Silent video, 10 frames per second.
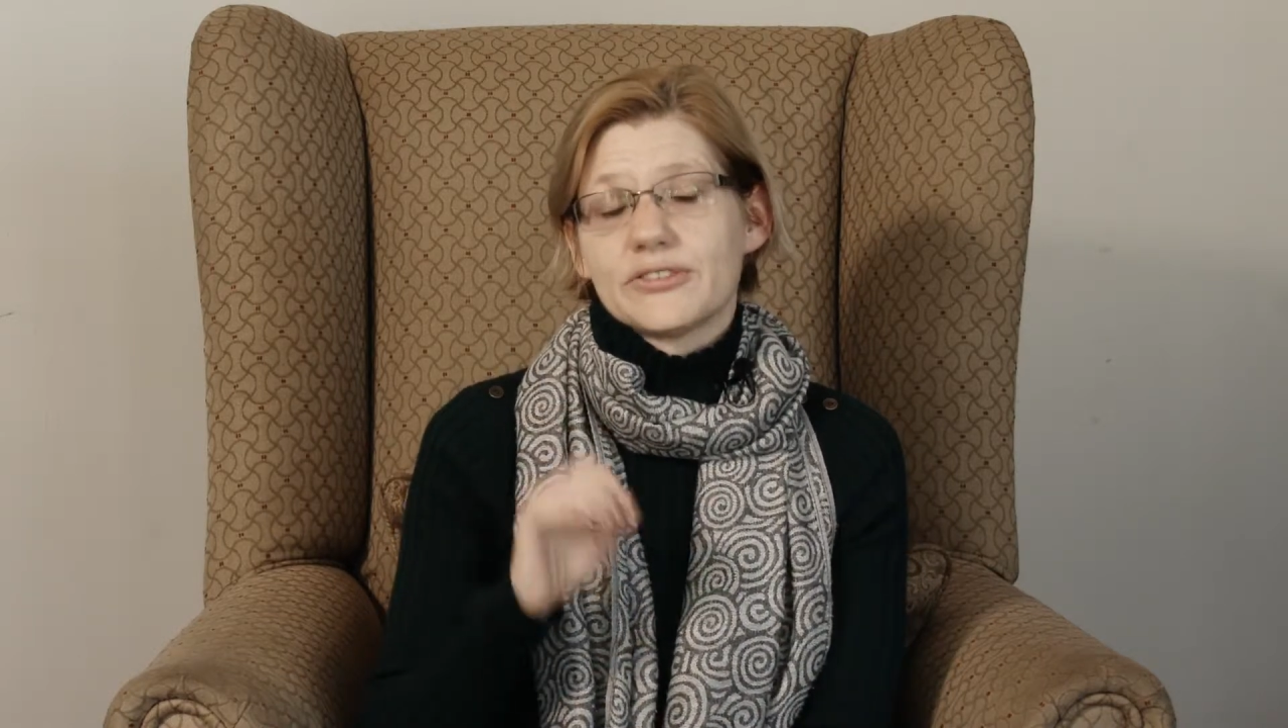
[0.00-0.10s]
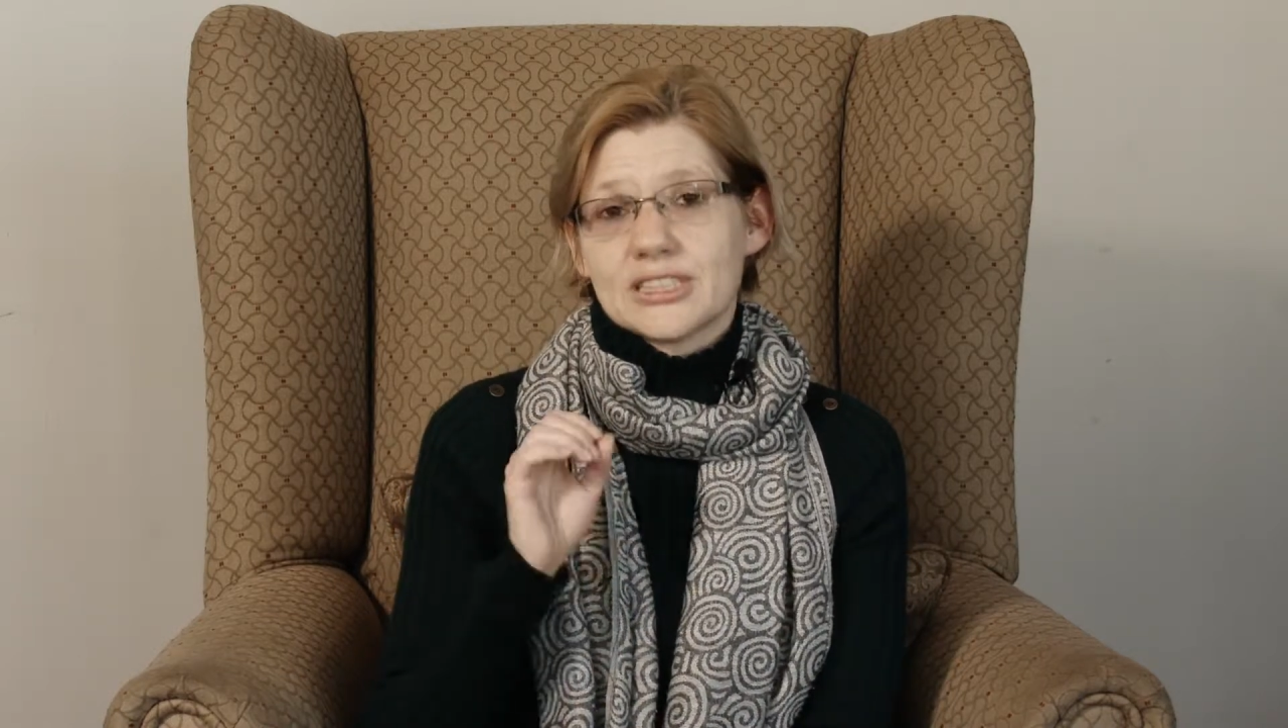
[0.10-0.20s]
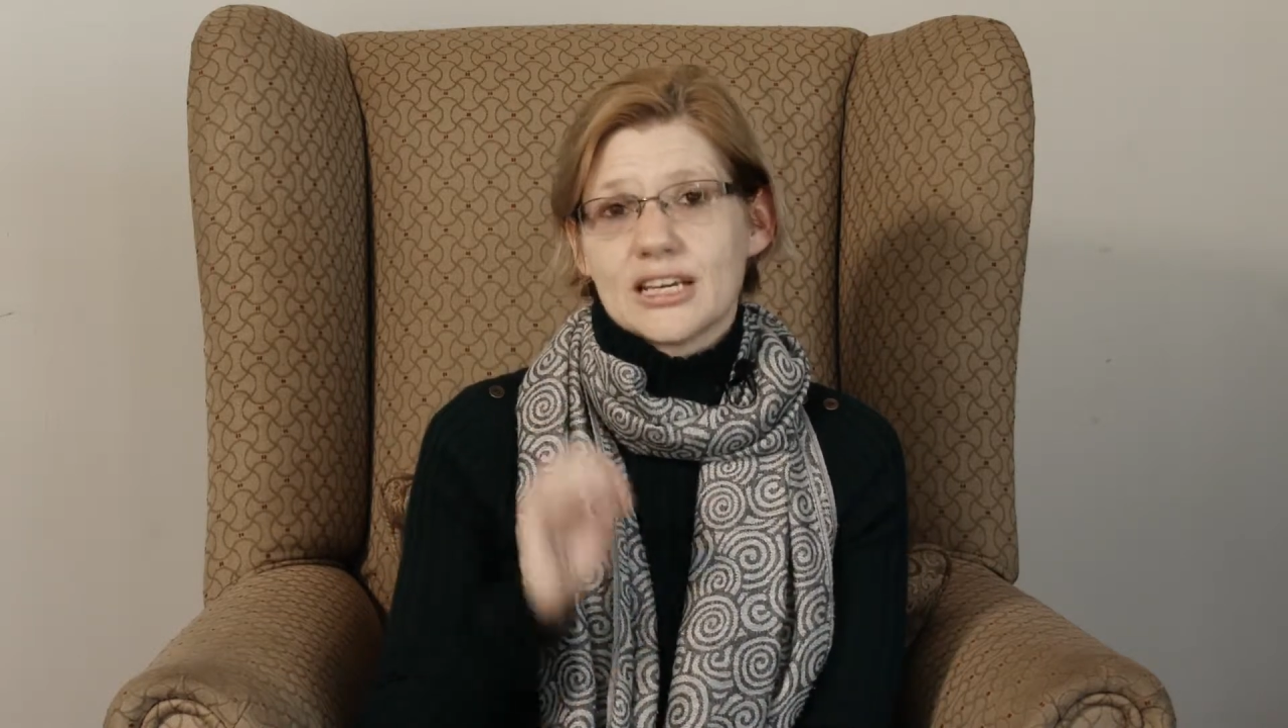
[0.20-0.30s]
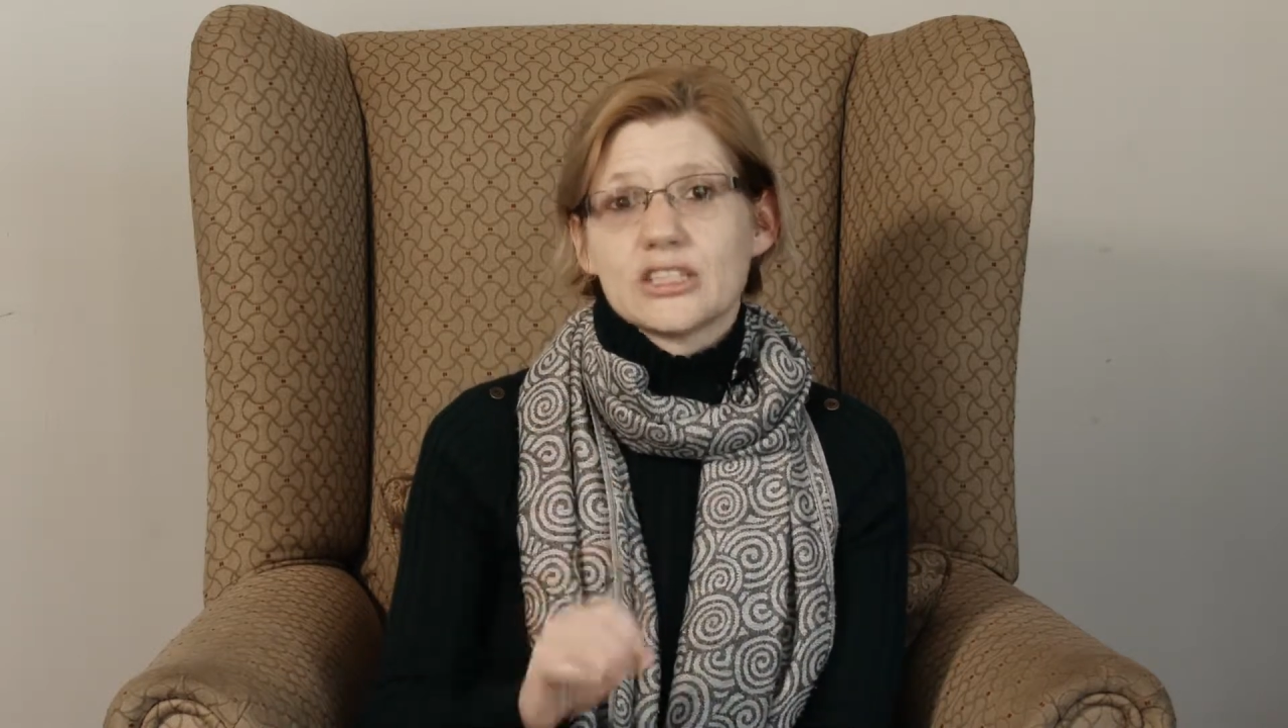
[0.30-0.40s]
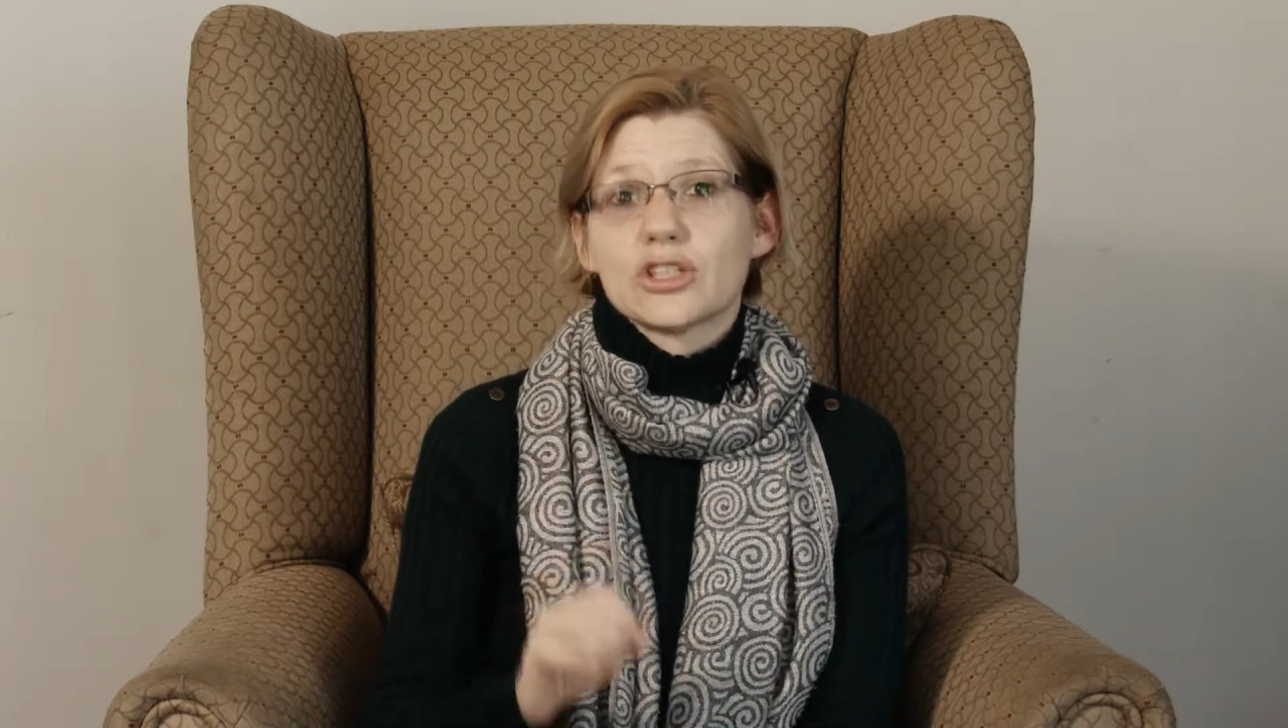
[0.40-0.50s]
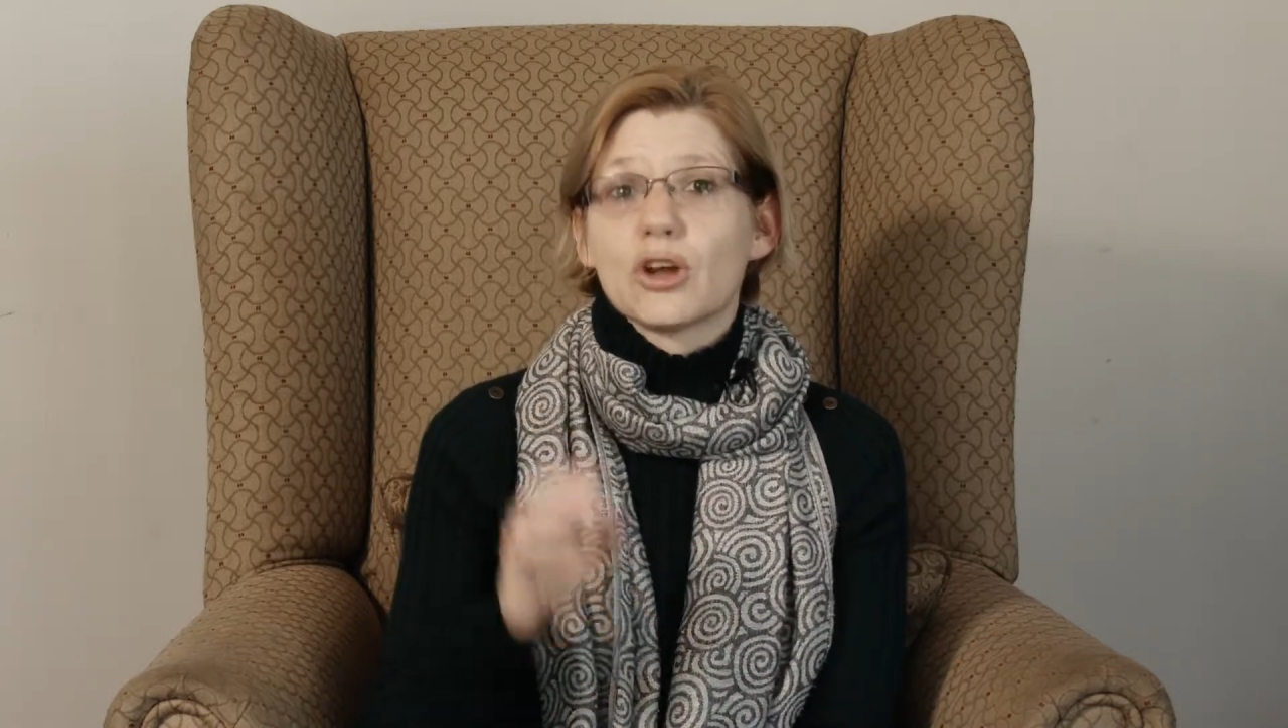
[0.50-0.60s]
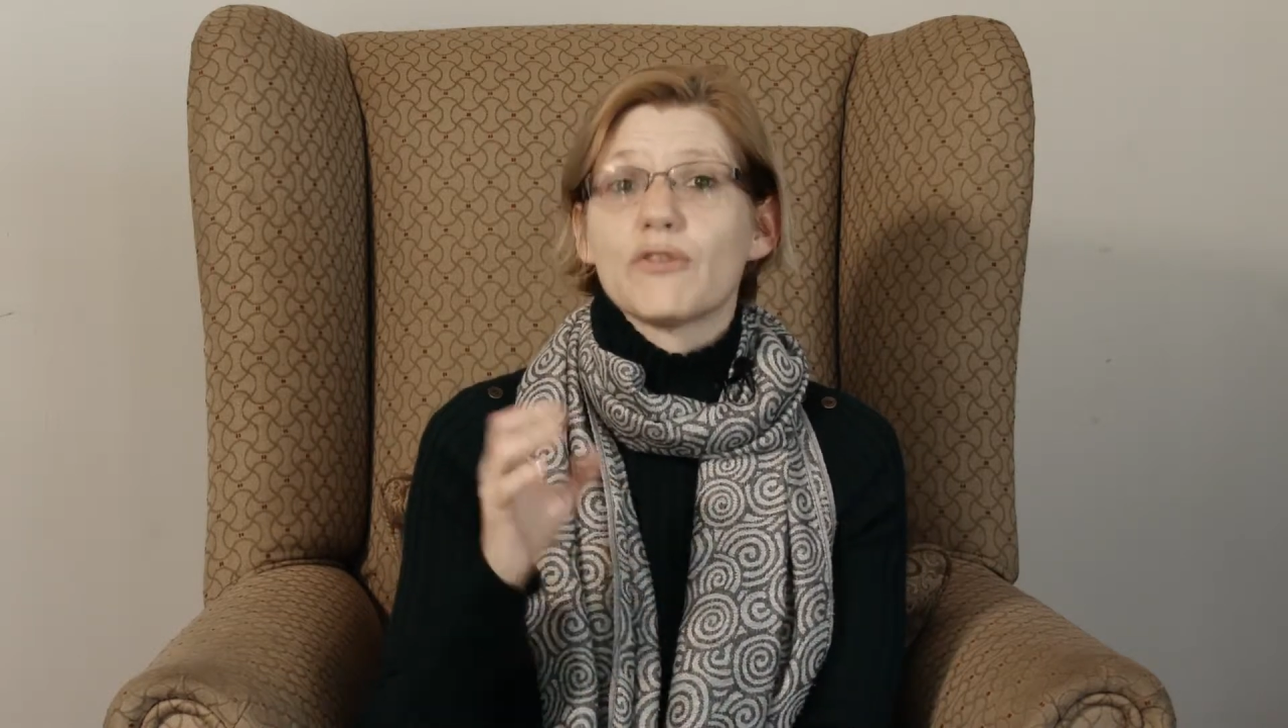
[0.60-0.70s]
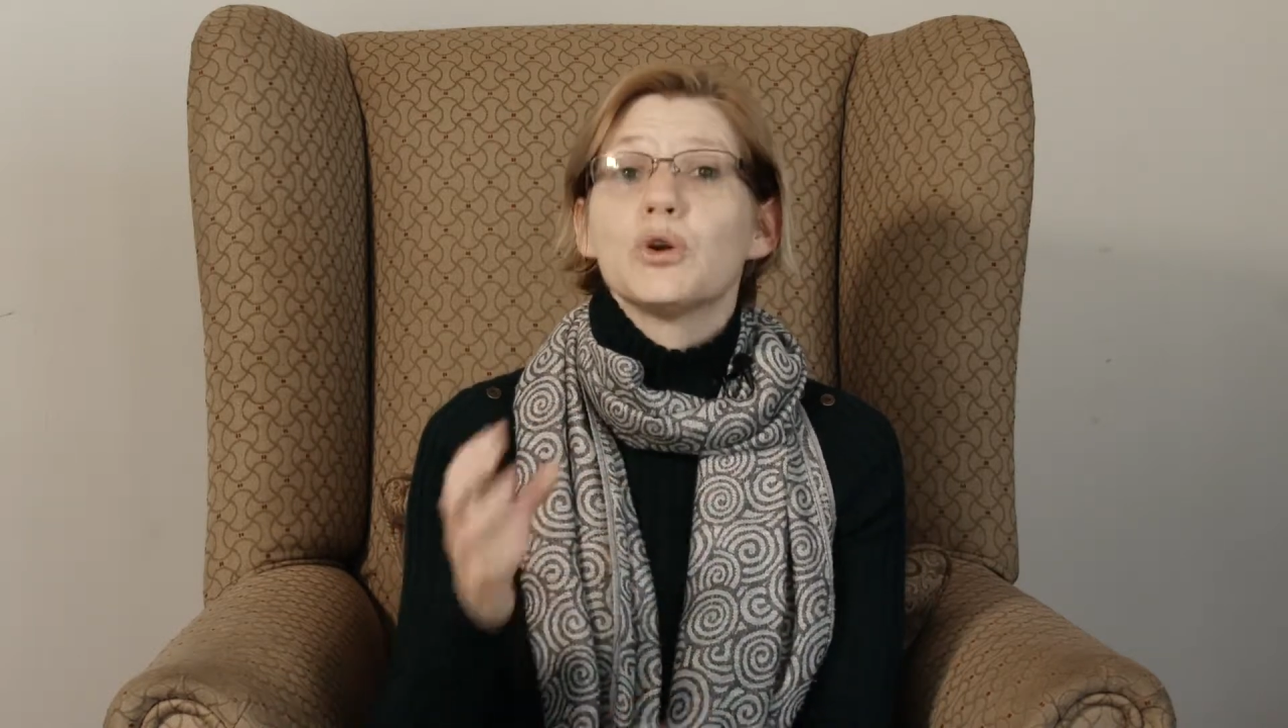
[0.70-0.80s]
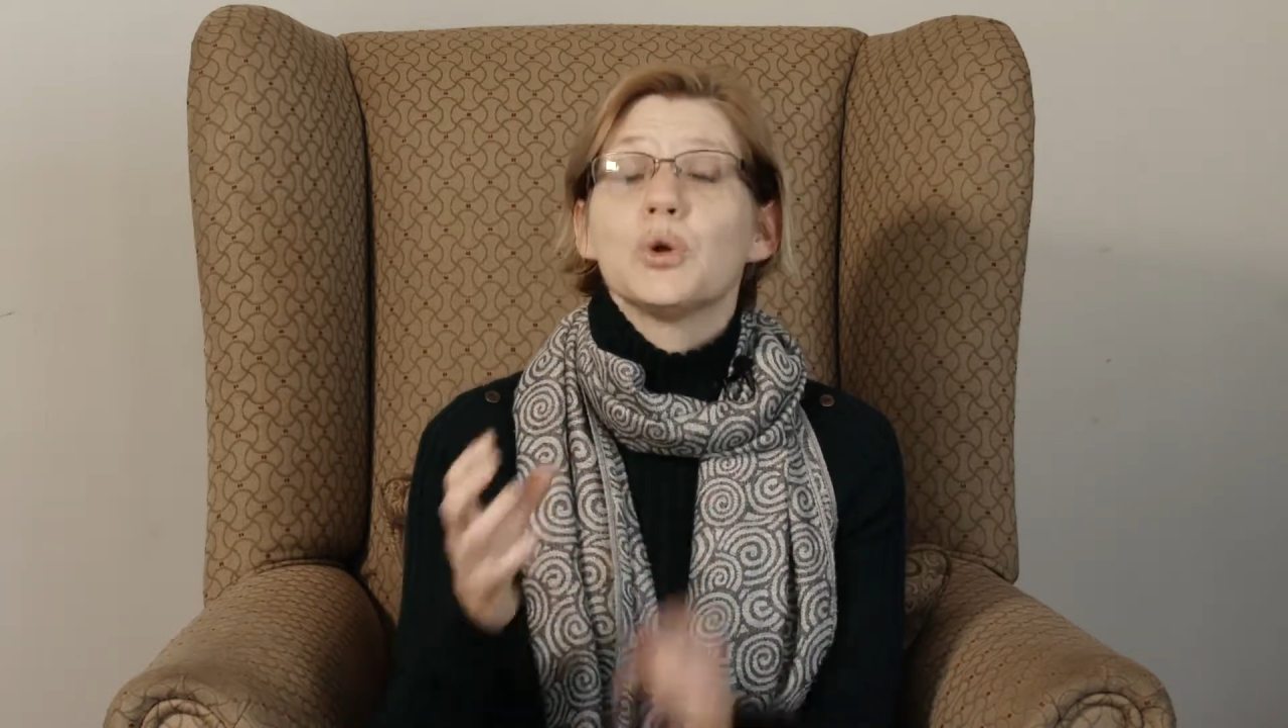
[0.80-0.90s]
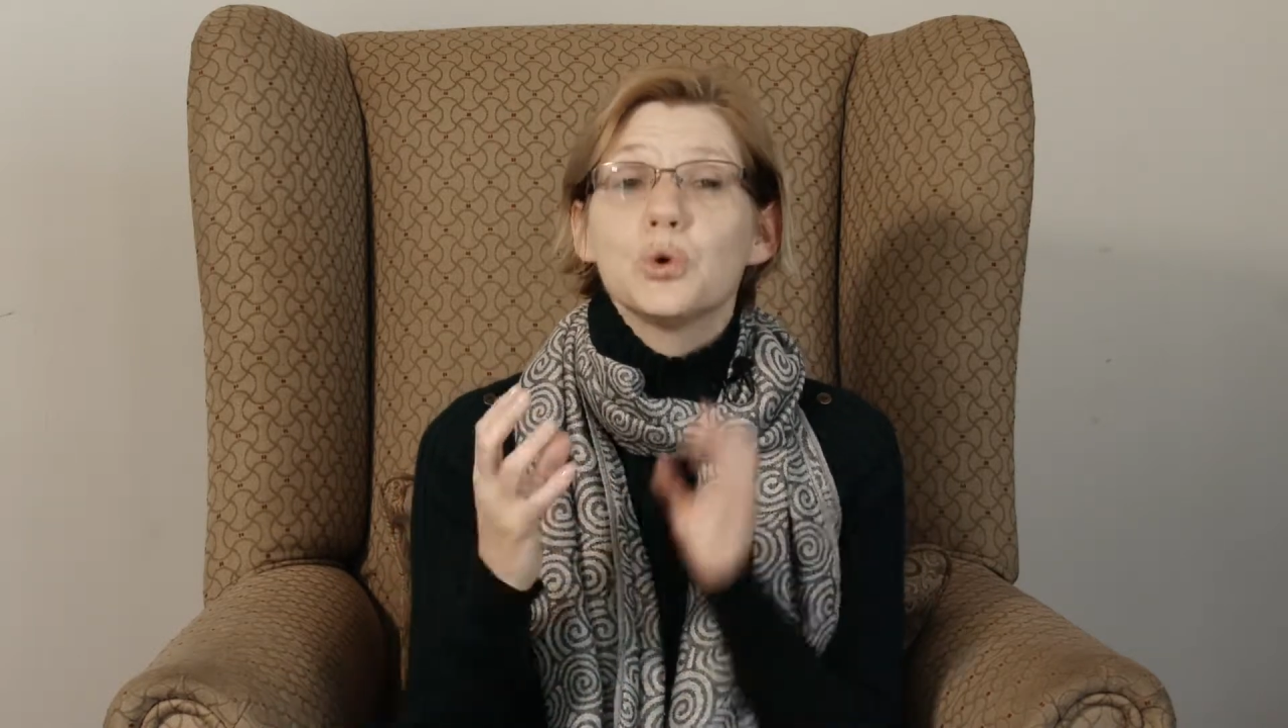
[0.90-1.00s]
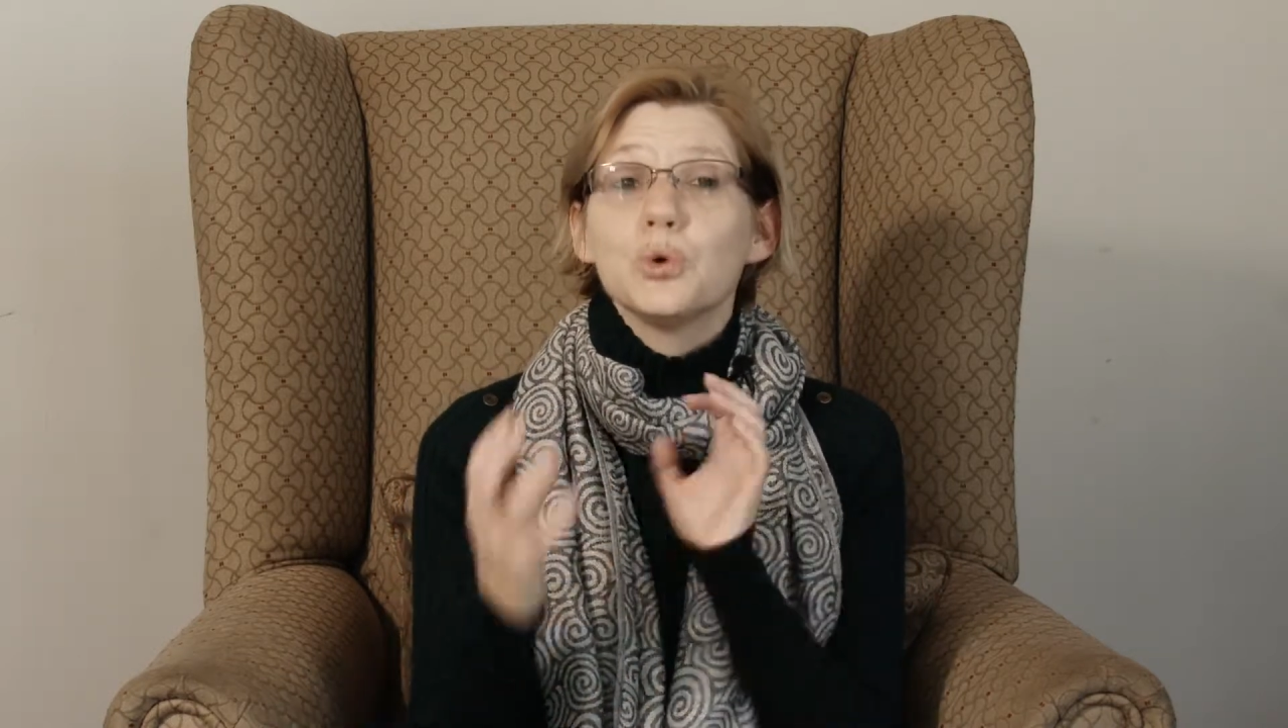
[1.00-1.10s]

attention on